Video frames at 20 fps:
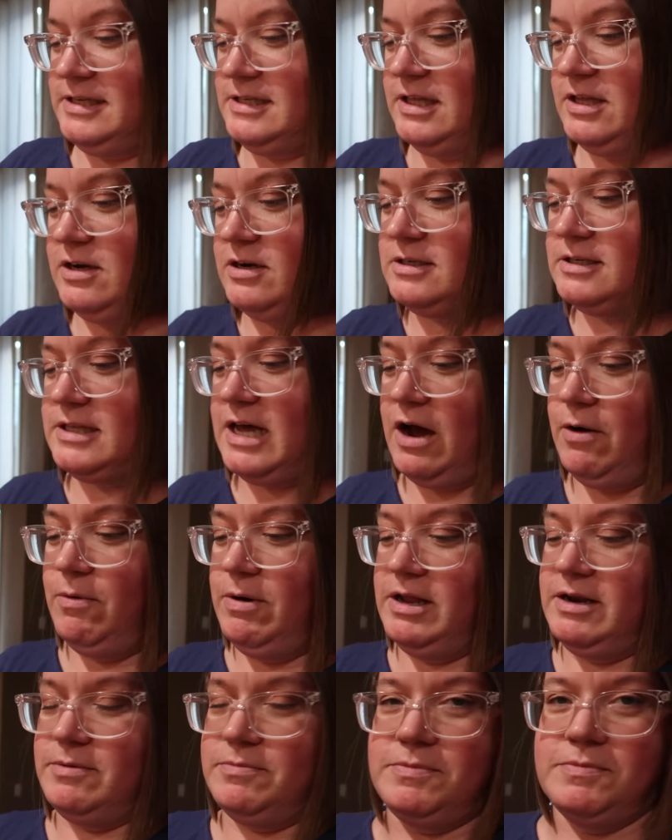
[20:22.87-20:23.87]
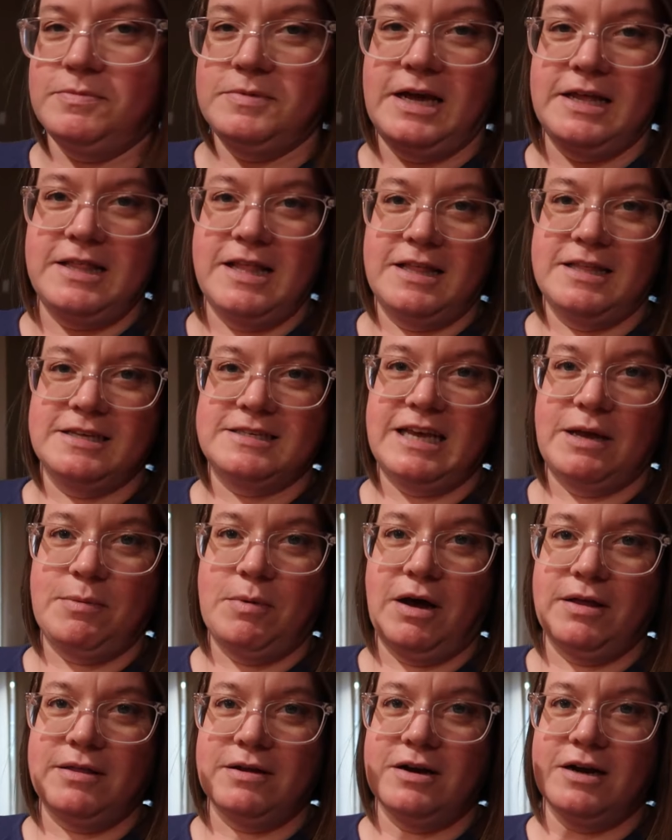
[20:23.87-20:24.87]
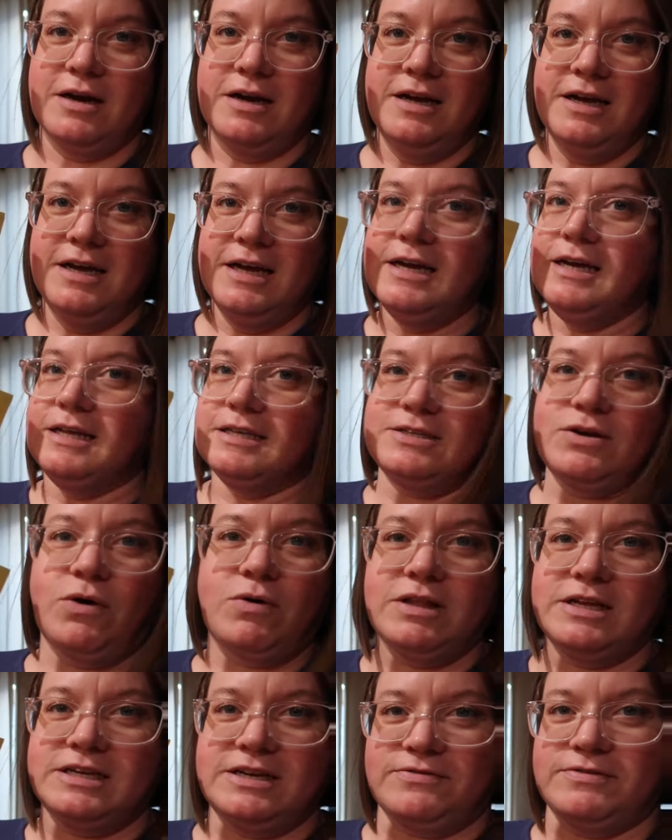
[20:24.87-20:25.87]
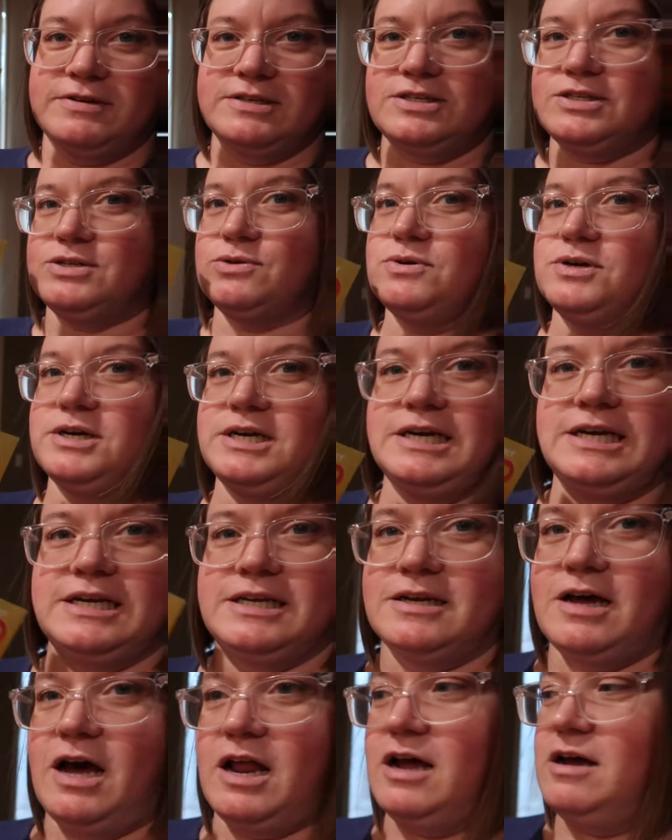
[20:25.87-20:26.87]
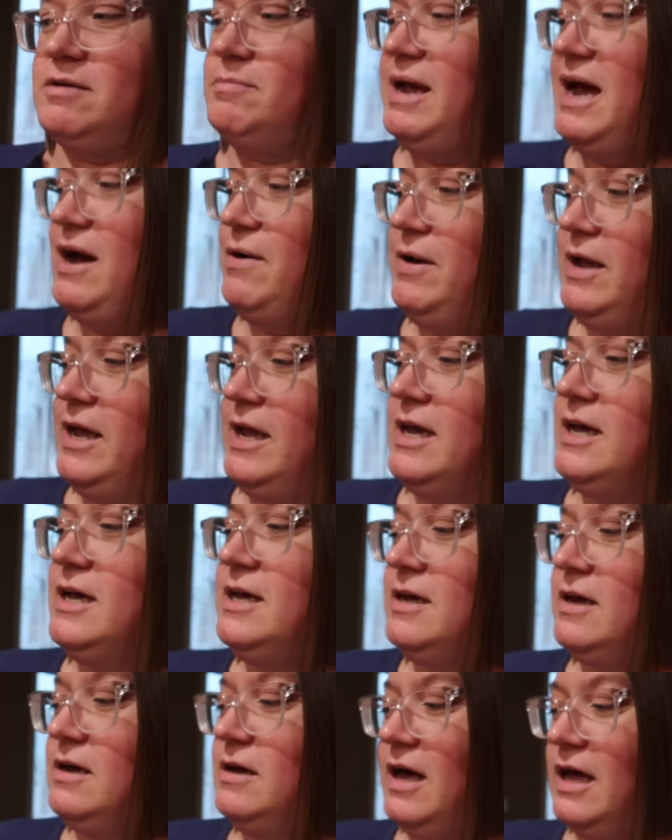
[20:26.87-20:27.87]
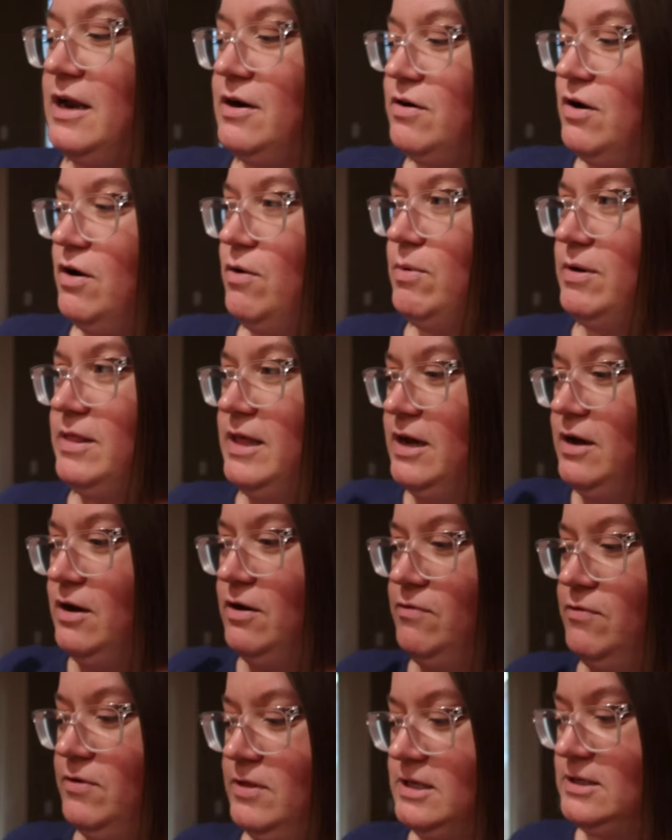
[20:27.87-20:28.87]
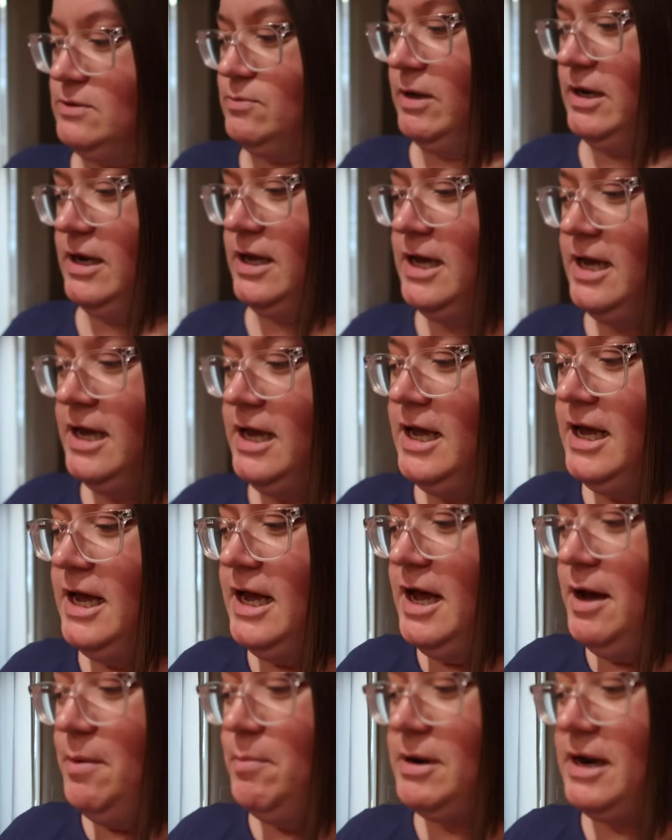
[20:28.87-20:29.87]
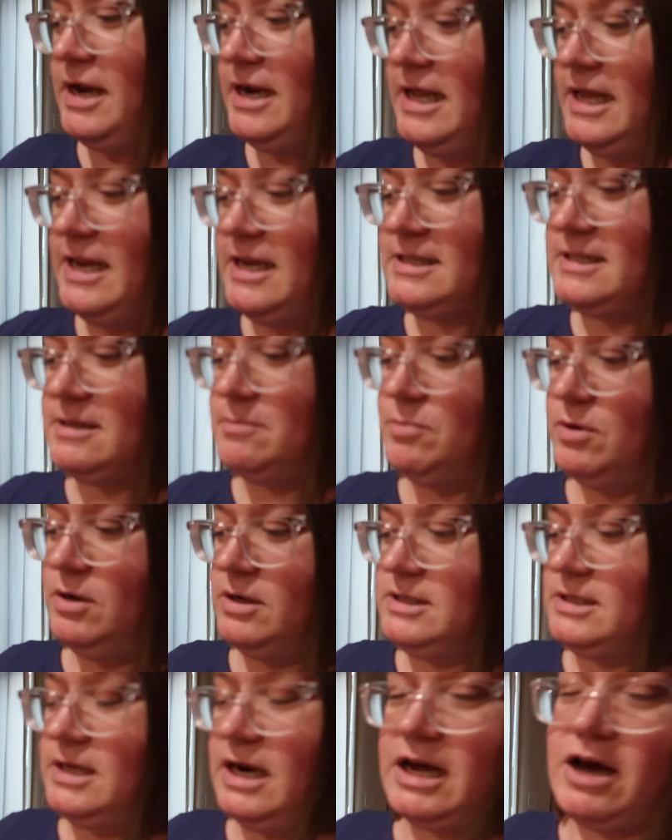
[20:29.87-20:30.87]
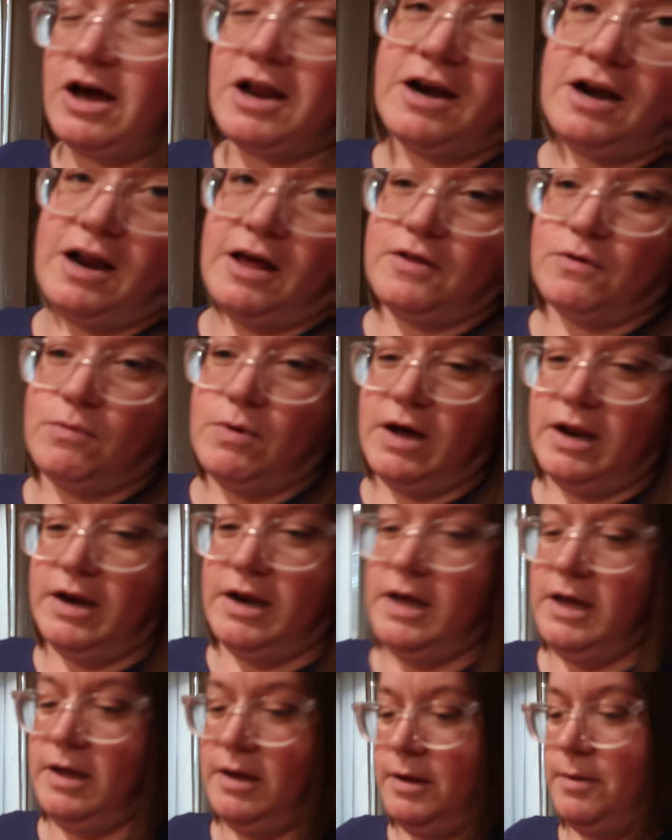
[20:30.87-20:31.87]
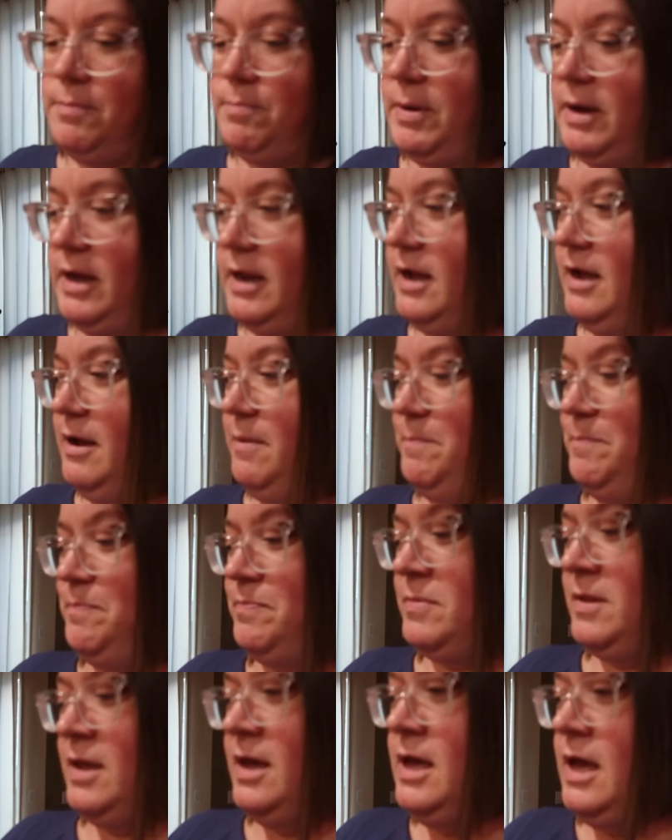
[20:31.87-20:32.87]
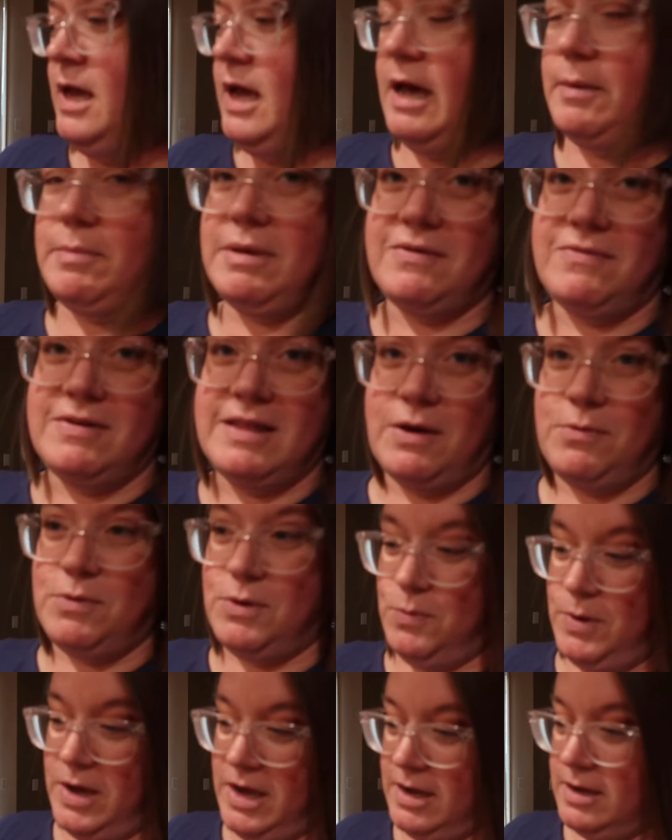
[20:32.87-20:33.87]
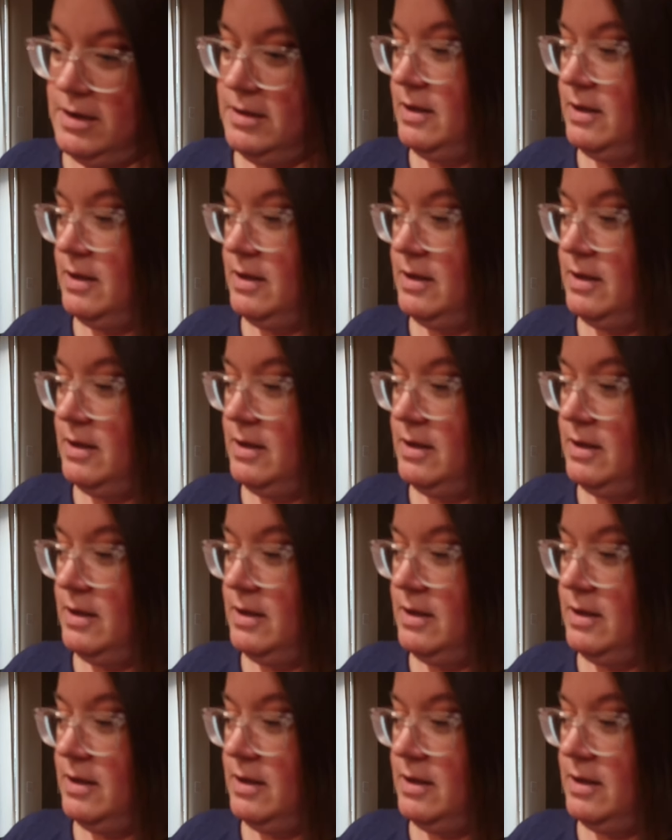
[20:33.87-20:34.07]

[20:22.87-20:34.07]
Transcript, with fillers: So there's that one, and then the same author. Totally different story. Not on Maui. I don't know where they go for this one, but I needed some books, and I got another one, but um, I'm giving that one away.